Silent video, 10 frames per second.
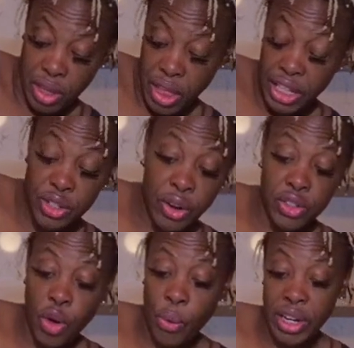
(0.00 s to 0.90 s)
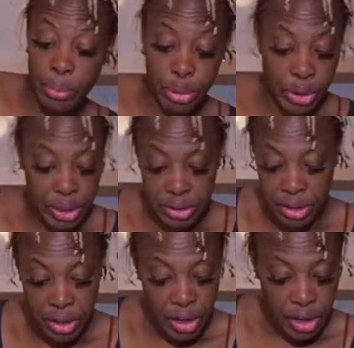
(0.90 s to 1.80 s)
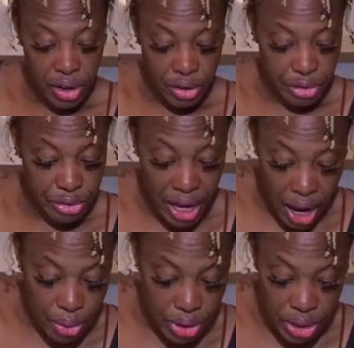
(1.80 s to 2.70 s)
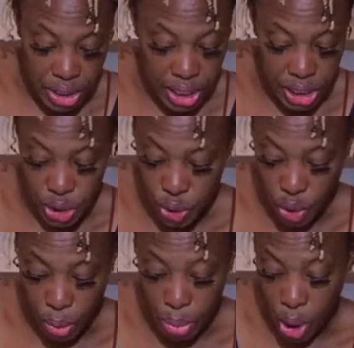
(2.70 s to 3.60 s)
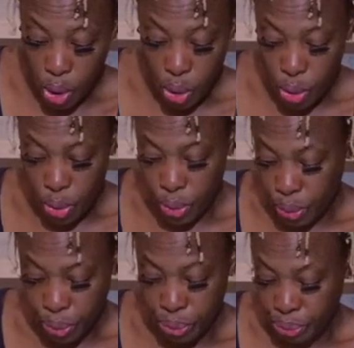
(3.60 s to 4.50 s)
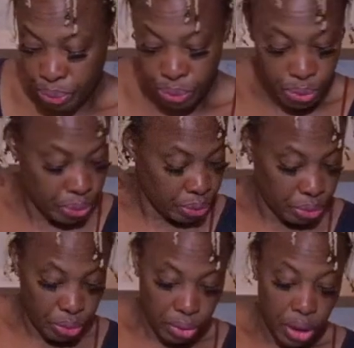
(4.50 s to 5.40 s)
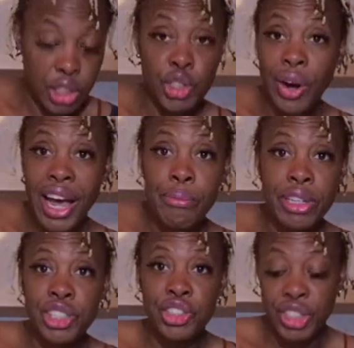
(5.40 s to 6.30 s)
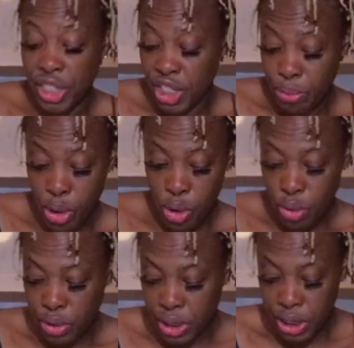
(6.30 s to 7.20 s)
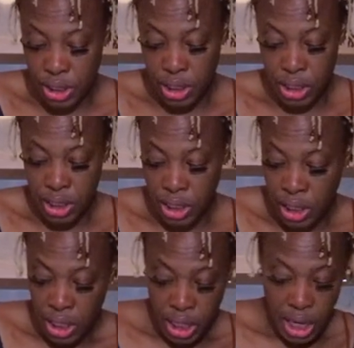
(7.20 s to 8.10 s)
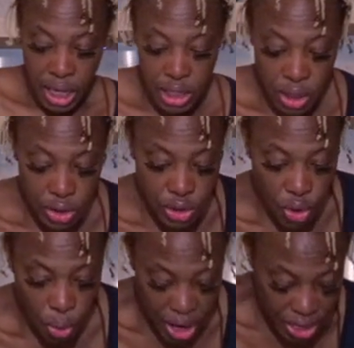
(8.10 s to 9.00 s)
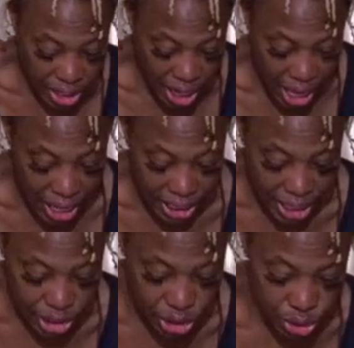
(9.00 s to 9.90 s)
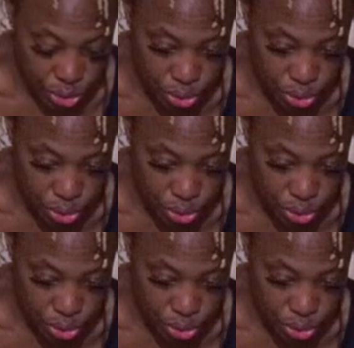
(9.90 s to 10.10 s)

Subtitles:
That's also a way to put flour into a bowl, dry mixtures into bowls. And it's also a way that I like to